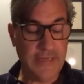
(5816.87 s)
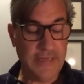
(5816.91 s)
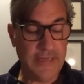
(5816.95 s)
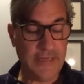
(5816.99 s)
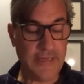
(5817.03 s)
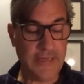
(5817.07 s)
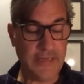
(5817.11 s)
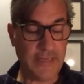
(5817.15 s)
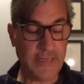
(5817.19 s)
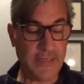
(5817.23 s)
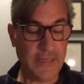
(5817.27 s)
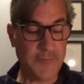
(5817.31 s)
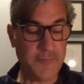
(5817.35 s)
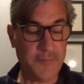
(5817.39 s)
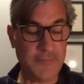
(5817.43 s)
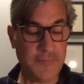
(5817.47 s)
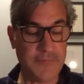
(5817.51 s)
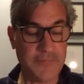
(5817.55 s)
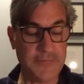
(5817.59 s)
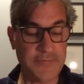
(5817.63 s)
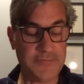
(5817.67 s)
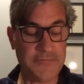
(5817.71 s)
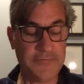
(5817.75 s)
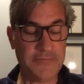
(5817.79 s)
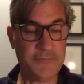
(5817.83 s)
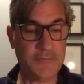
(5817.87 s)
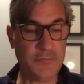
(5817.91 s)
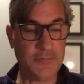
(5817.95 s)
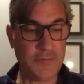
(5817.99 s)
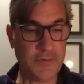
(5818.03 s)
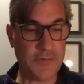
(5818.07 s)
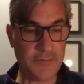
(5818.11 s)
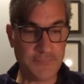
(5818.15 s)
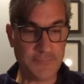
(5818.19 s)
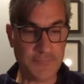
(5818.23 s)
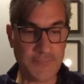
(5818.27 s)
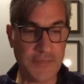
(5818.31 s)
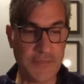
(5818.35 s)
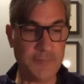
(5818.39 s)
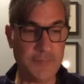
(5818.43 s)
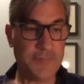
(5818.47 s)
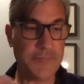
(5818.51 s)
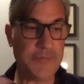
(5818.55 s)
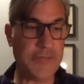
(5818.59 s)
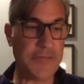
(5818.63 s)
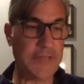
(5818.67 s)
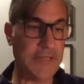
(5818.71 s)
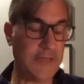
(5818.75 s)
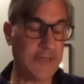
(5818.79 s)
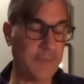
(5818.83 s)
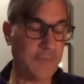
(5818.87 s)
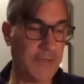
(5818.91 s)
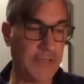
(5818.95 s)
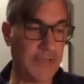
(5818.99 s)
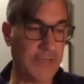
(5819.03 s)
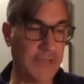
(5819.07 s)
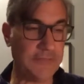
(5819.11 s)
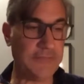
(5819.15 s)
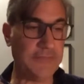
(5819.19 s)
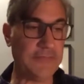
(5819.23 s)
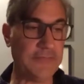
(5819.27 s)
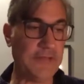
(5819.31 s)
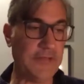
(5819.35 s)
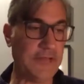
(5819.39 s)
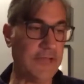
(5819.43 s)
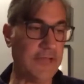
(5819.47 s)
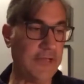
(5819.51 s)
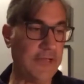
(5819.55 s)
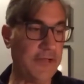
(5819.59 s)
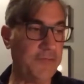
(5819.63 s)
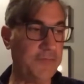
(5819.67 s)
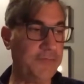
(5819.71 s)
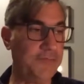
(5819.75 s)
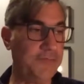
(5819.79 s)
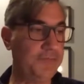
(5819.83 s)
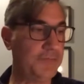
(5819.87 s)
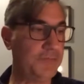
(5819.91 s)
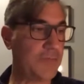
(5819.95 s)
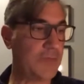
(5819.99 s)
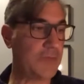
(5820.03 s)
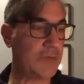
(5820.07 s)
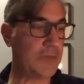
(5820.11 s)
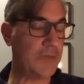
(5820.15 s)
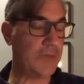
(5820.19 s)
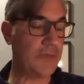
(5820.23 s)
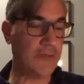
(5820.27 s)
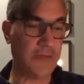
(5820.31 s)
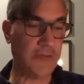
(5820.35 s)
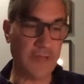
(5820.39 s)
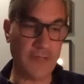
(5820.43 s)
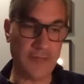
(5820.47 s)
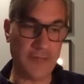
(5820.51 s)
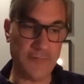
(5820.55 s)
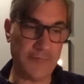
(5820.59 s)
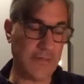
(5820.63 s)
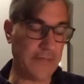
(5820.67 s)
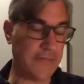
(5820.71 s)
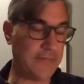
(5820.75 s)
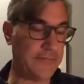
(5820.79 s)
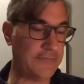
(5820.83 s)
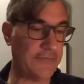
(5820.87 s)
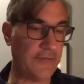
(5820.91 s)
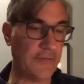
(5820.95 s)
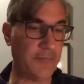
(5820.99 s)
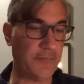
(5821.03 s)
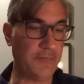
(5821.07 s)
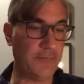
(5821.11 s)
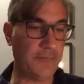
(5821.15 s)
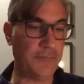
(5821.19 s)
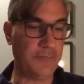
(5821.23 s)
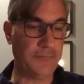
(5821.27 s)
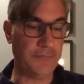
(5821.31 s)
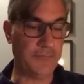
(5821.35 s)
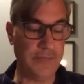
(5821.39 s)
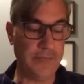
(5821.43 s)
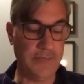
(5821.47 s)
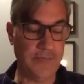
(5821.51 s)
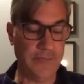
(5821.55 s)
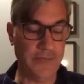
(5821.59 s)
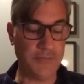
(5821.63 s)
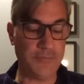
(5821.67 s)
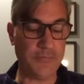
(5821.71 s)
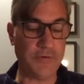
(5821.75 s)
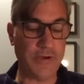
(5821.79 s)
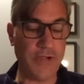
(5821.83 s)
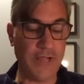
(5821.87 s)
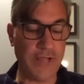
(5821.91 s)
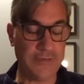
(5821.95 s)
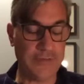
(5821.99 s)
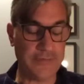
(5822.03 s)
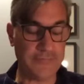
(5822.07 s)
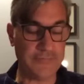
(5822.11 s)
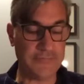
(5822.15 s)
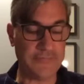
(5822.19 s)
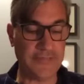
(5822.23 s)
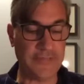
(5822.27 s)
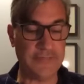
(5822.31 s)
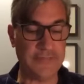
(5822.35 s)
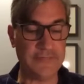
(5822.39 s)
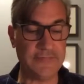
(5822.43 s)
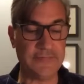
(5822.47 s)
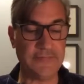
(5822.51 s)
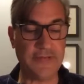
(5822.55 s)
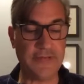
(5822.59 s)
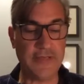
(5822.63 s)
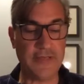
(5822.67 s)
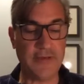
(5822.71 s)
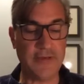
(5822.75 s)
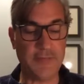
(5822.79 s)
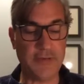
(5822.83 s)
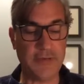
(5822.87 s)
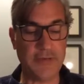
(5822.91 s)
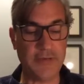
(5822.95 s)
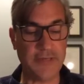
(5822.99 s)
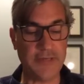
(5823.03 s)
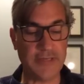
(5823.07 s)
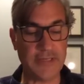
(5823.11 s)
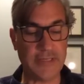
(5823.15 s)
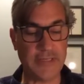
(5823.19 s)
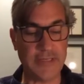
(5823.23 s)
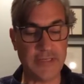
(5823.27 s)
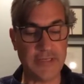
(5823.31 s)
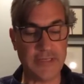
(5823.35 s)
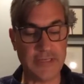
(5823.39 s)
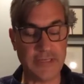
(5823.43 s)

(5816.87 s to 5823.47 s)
Um, but this is more of um, thinking about gun violence in a in a broader sense in America.